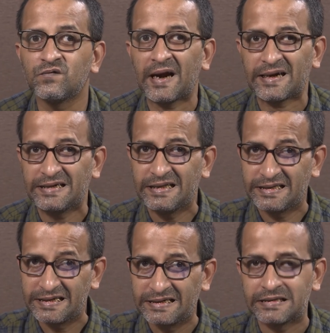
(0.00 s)

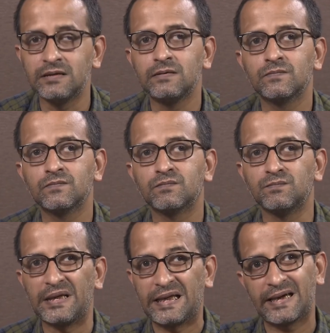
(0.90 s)
facticity
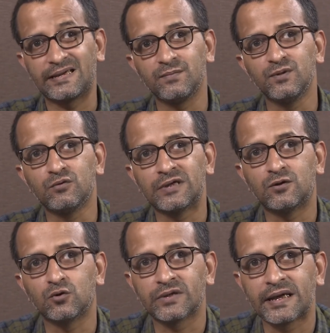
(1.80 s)
being
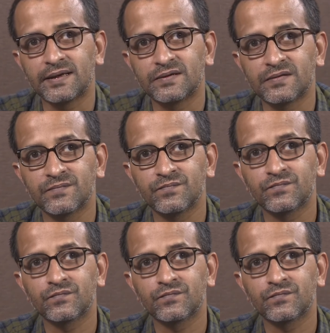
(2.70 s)
attributed to science.